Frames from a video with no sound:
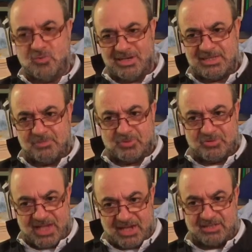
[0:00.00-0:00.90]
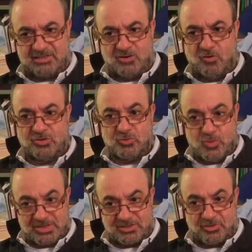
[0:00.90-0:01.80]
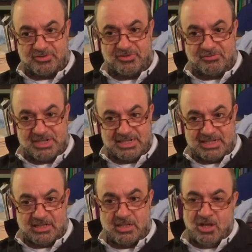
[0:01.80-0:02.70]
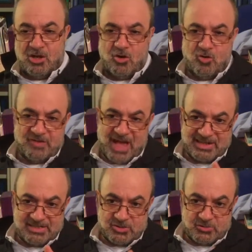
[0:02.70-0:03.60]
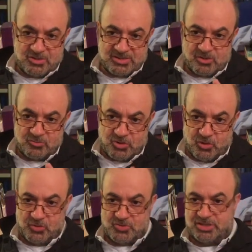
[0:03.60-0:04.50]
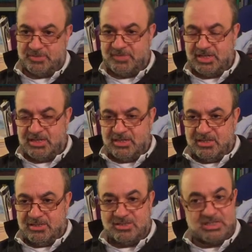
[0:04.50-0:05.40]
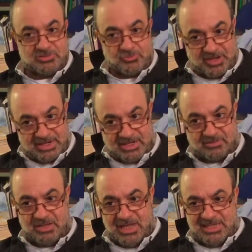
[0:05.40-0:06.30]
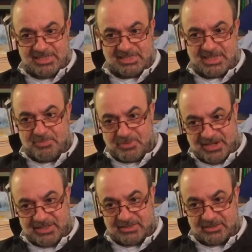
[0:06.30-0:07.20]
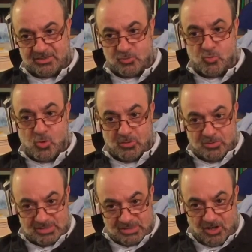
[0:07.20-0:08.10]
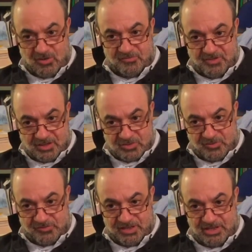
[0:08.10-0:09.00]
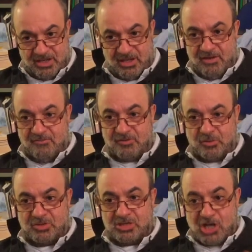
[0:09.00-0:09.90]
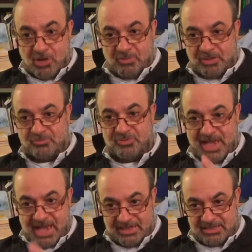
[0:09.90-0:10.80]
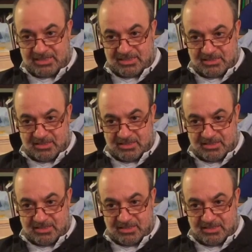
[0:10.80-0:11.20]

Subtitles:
was a product of the Western reading of Aristotle's ontology. This reading separated the words of philosophy from the common reality,